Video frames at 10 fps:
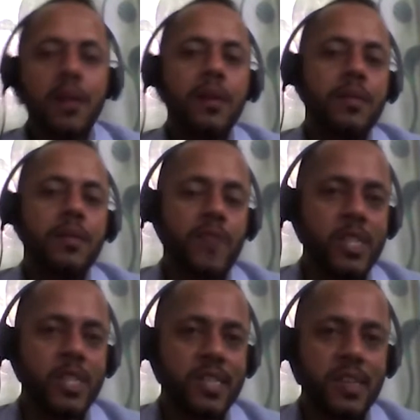The fee
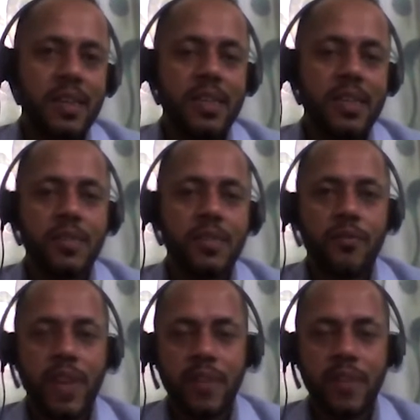structure is
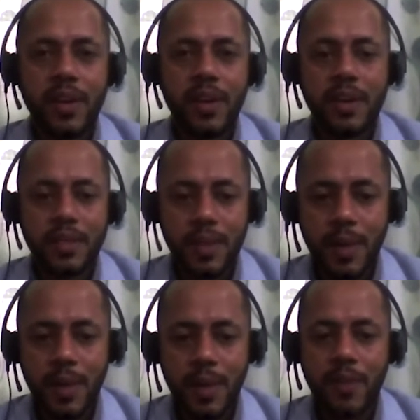very, very reasonable
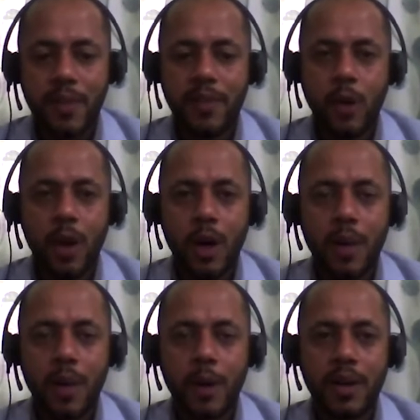when we talk
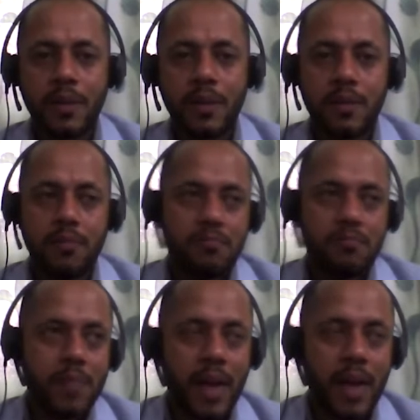about
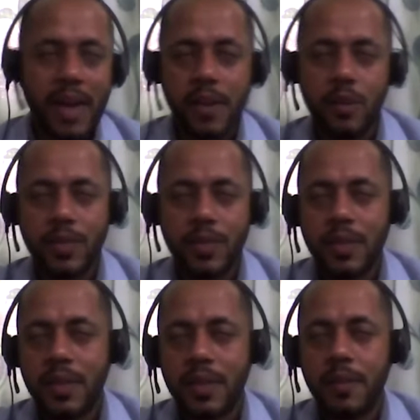Acadia
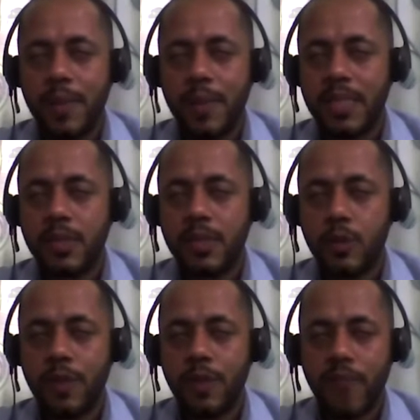University based tuition
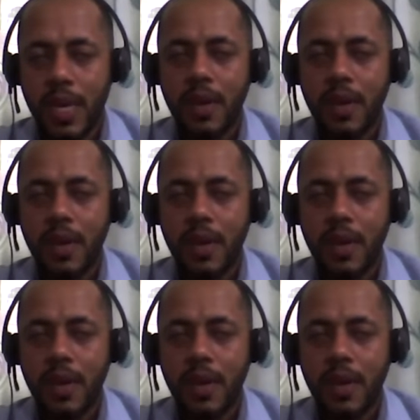fee.